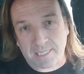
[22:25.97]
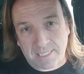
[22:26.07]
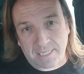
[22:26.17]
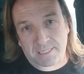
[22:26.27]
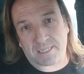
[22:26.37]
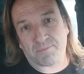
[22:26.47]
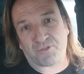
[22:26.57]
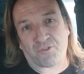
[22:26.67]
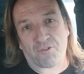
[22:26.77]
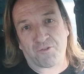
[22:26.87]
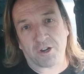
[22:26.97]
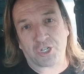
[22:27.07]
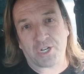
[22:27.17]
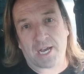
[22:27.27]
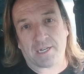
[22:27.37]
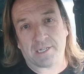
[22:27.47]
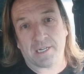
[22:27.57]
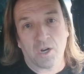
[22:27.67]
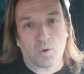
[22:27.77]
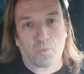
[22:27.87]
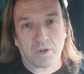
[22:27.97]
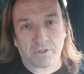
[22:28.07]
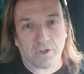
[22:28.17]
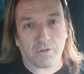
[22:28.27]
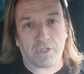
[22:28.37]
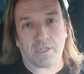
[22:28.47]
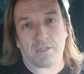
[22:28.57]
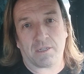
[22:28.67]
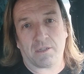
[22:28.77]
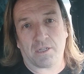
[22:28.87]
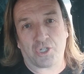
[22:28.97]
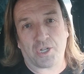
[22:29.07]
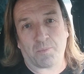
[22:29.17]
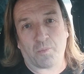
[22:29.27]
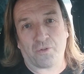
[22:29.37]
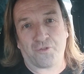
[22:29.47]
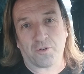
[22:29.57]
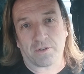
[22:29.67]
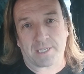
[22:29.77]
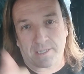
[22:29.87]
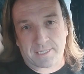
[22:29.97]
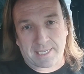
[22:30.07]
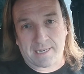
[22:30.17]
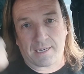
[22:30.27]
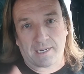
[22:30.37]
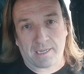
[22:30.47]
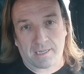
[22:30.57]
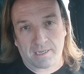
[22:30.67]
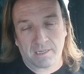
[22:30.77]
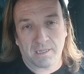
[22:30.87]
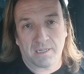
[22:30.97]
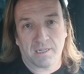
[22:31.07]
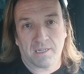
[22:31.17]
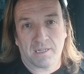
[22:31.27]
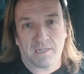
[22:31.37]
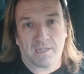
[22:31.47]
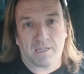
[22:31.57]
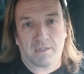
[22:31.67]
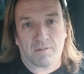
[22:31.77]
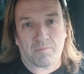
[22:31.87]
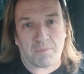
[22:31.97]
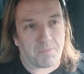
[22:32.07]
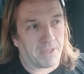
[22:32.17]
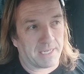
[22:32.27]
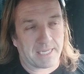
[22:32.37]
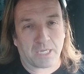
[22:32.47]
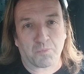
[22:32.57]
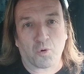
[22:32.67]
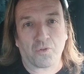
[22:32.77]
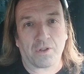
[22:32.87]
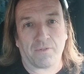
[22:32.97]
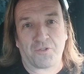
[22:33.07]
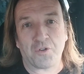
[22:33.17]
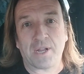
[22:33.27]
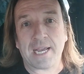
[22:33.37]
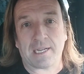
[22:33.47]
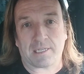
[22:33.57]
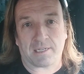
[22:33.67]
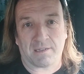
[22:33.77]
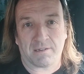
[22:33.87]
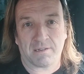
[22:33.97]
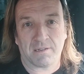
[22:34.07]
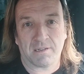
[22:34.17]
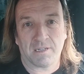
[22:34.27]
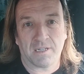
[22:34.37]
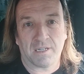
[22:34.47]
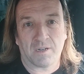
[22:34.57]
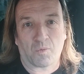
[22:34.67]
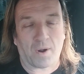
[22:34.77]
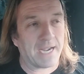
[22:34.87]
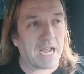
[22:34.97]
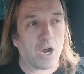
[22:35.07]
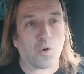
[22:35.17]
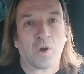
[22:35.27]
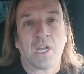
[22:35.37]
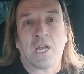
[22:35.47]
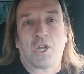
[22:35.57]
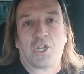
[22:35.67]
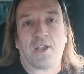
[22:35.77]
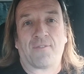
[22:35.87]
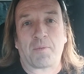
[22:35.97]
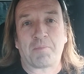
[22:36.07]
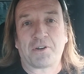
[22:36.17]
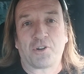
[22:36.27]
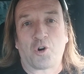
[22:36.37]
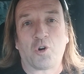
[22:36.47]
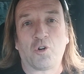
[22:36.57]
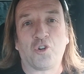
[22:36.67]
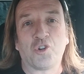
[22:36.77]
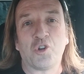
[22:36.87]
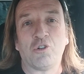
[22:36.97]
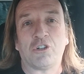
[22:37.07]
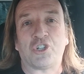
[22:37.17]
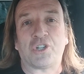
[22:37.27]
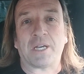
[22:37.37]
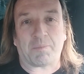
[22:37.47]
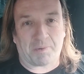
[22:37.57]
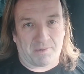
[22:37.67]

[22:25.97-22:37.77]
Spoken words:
the systems for functionality, reload the ship with fuels, and send it again. Maybe that takes more than a few days. Right now, you have to build a whole new ship